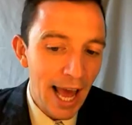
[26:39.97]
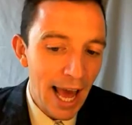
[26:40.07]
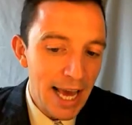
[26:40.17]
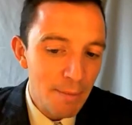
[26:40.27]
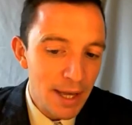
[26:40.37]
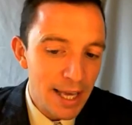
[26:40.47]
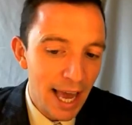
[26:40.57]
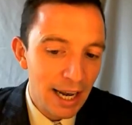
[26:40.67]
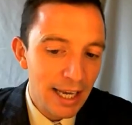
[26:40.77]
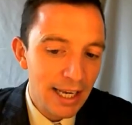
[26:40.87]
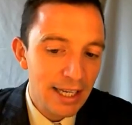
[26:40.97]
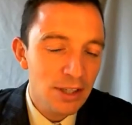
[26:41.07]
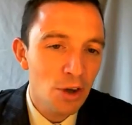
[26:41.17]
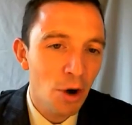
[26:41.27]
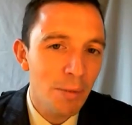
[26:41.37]
ABLE
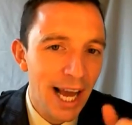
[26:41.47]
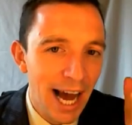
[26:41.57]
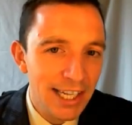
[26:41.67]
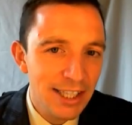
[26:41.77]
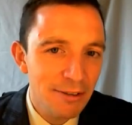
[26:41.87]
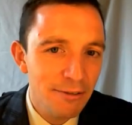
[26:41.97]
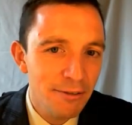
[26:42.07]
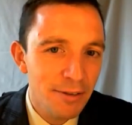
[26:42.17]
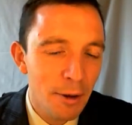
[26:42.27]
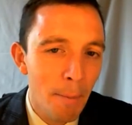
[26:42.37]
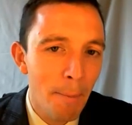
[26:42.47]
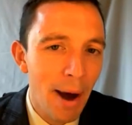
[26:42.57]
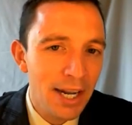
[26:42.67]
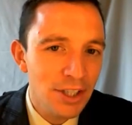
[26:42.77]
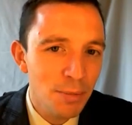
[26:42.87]
is normally adjective,
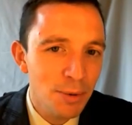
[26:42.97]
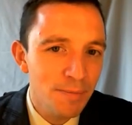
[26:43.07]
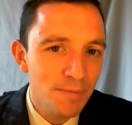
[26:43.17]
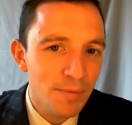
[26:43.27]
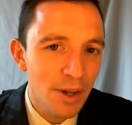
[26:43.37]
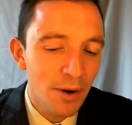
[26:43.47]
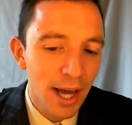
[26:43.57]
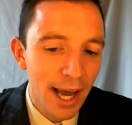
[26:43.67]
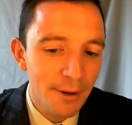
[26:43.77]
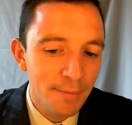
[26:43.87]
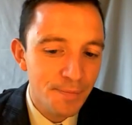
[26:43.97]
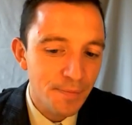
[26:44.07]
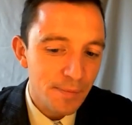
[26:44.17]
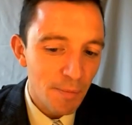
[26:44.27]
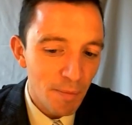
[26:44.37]
manageable, okay
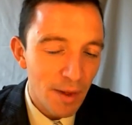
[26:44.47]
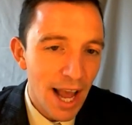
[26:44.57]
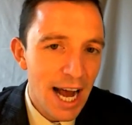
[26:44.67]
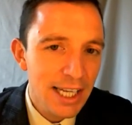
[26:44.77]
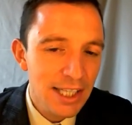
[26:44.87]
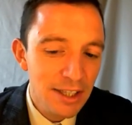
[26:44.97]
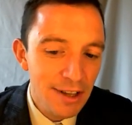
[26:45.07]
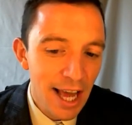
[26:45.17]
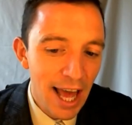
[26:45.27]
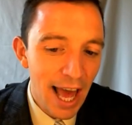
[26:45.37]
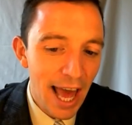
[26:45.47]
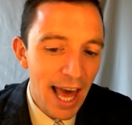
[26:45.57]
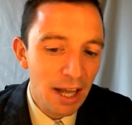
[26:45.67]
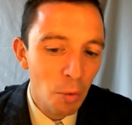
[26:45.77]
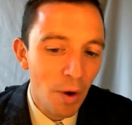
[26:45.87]
adjective
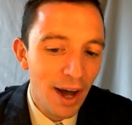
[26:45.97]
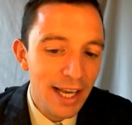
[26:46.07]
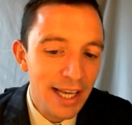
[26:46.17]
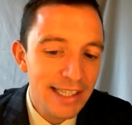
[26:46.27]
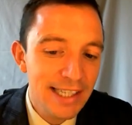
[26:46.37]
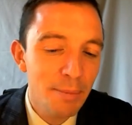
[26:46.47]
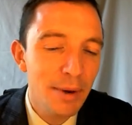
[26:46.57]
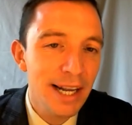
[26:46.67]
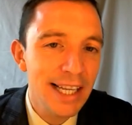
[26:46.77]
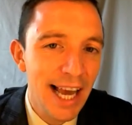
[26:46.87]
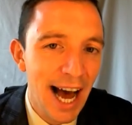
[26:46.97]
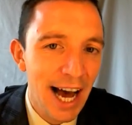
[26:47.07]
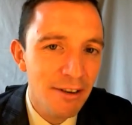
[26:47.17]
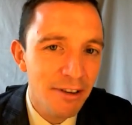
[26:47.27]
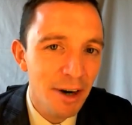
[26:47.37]
ly is typically the
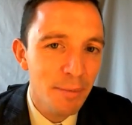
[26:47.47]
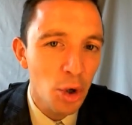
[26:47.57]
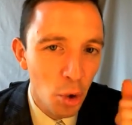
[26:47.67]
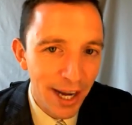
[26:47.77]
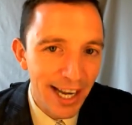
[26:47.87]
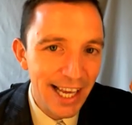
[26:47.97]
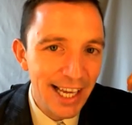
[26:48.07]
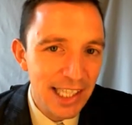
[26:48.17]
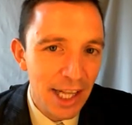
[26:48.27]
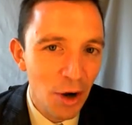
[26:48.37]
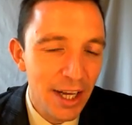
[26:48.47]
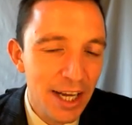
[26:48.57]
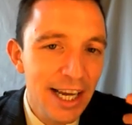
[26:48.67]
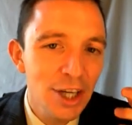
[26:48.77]
adverb quickly slowly